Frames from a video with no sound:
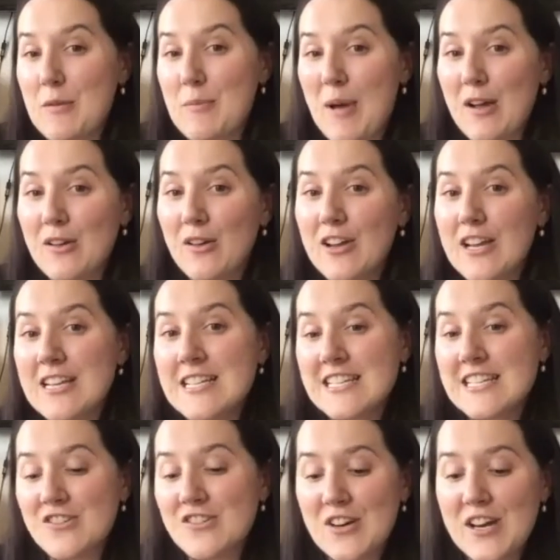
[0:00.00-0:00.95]
about your
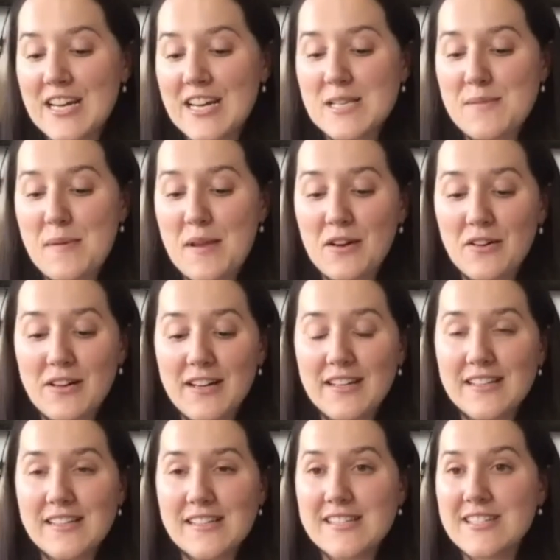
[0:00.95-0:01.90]
industry
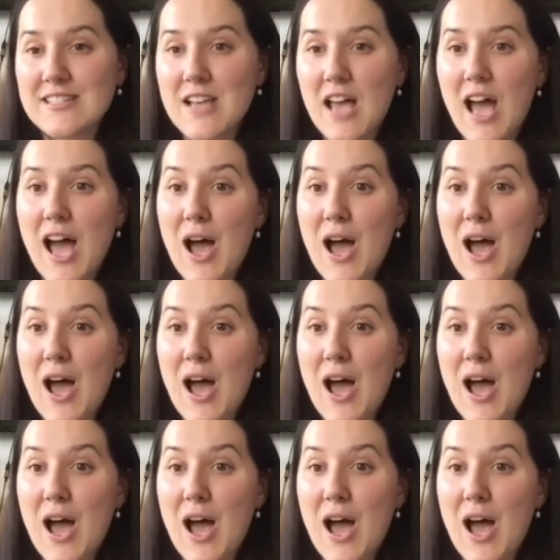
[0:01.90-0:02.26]
experience?